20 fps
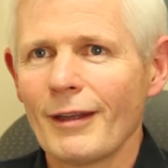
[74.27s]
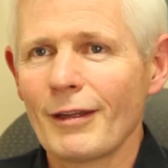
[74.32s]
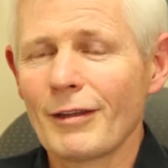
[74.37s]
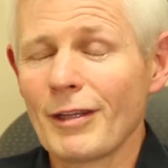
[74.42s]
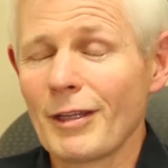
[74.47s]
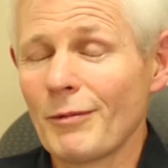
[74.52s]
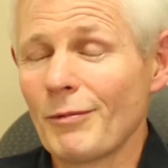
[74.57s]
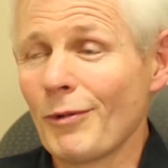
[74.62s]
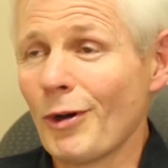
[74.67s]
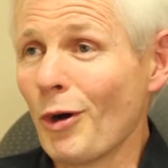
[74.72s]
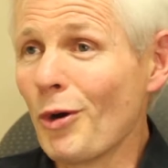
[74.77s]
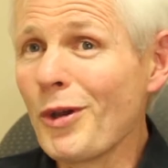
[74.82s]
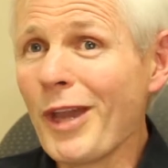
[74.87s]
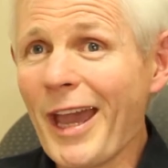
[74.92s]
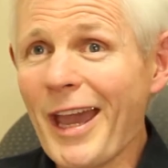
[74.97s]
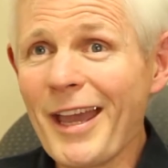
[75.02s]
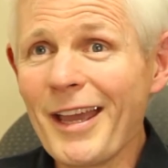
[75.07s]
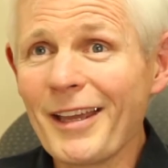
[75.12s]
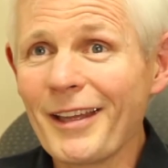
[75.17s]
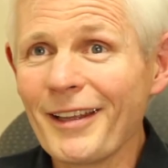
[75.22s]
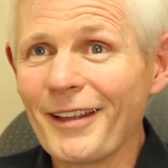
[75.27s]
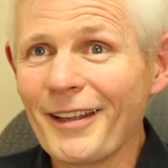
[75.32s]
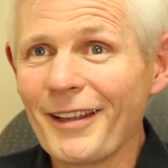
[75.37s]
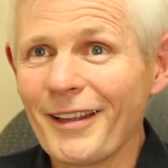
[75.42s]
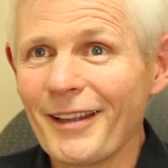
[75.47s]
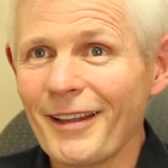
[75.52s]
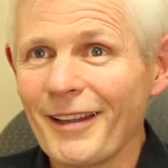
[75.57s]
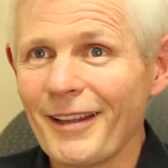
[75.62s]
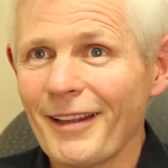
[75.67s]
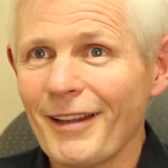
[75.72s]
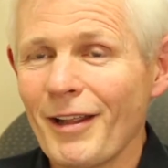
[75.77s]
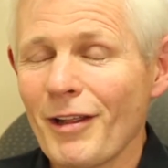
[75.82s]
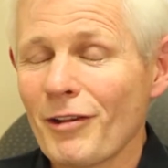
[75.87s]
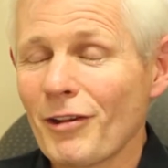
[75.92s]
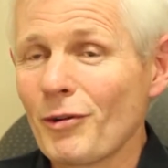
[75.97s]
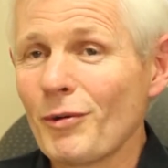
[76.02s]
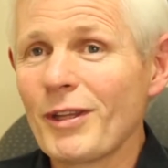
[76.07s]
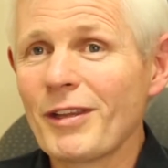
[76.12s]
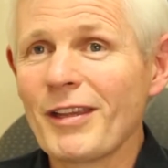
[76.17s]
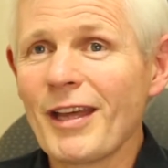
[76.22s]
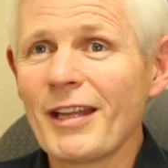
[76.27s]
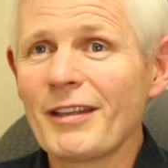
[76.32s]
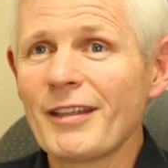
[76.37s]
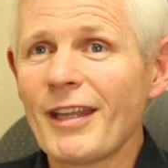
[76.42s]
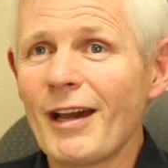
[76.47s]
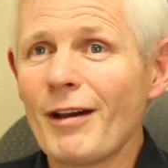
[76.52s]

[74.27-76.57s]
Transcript: I said, "Okay." So we sat